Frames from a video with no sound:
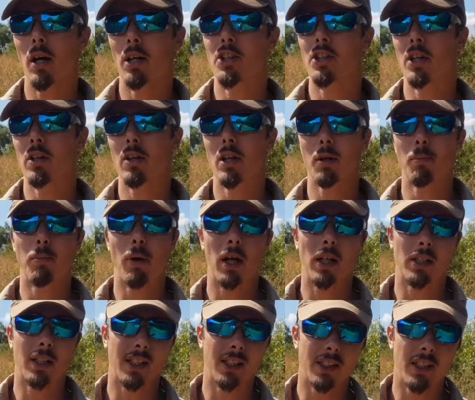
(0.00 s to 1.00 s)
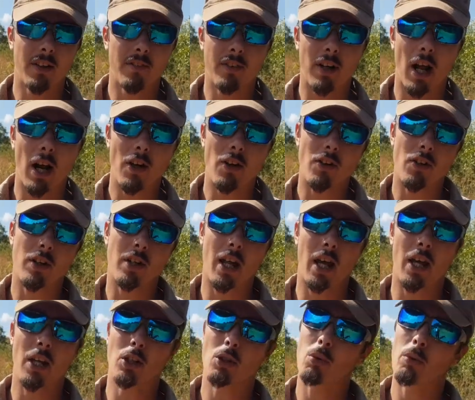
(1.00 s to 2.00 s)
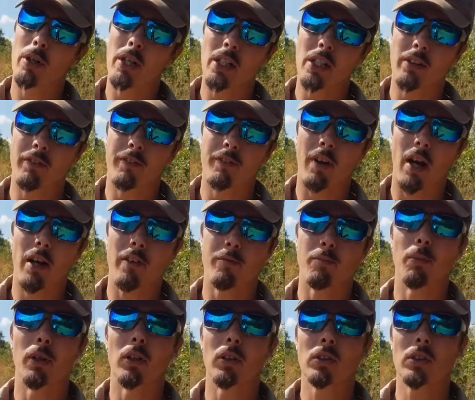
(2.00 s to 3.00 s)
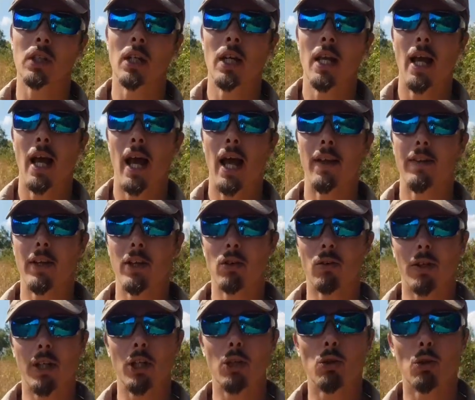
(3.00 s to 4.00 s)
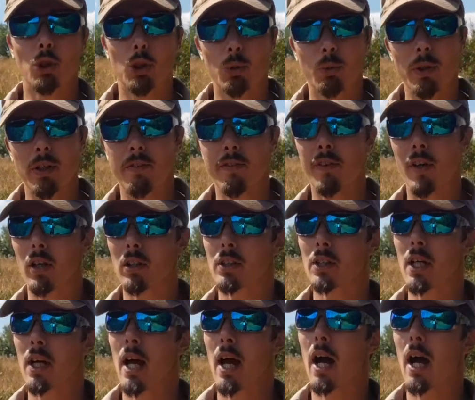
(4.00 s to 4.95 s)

generally about 725 mils, and then you'll get your sweetveld,